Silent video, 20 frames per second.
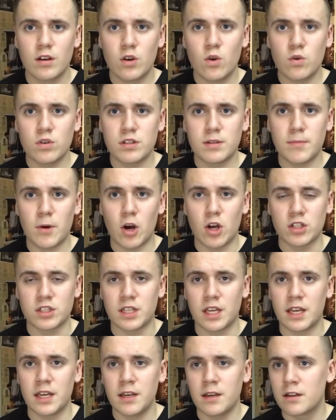Goes to
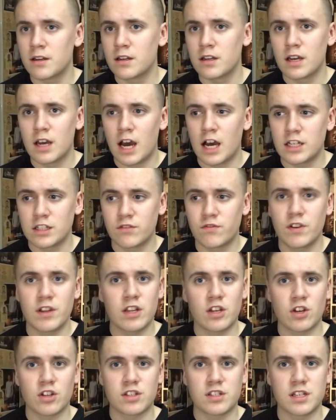Marseille, has a
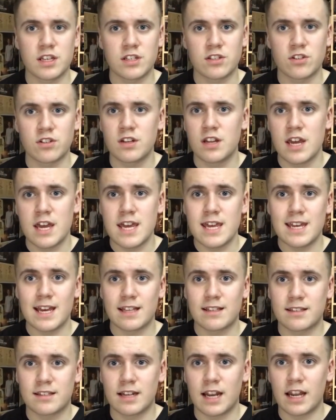really good season. He
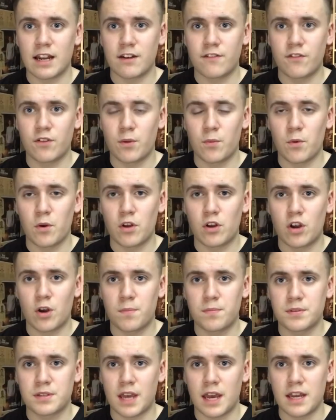gets selected for the World
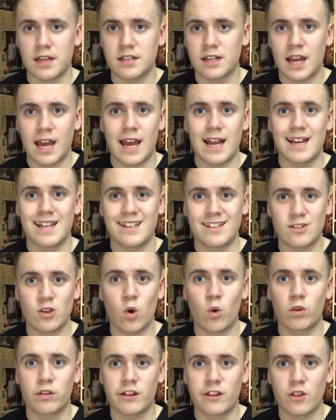Cup side and he's
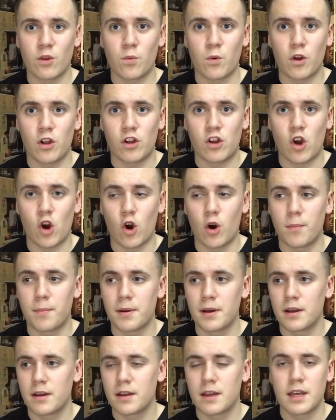holding the World Cup.
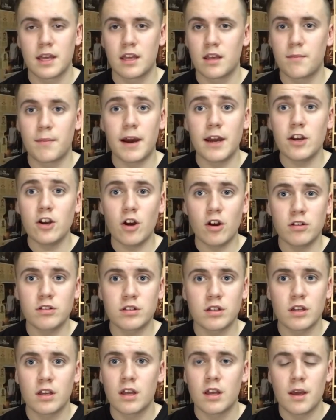He might
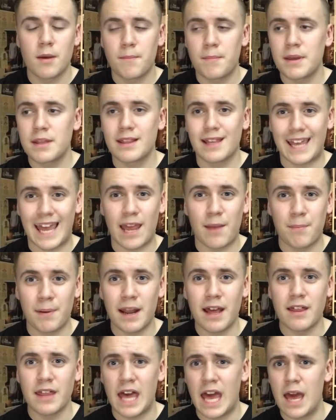not be the key
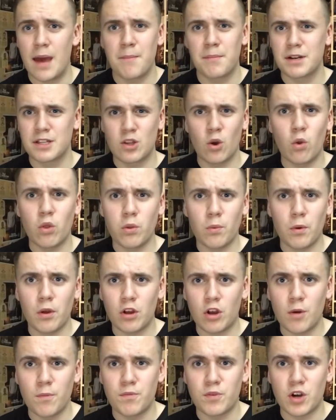player there, but he's holding the
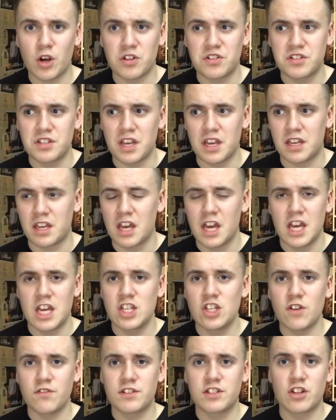World Cup for God's sake.
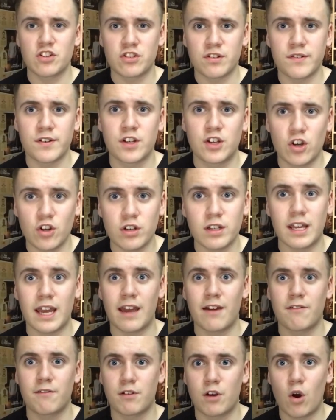He's obviously done something good to
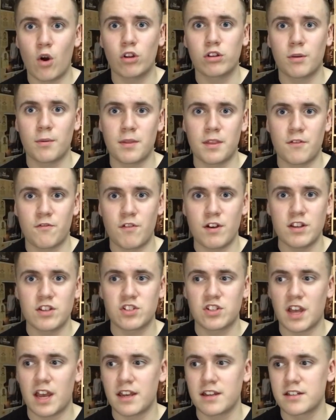get called up in the French
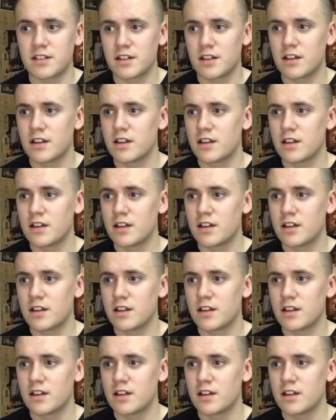side.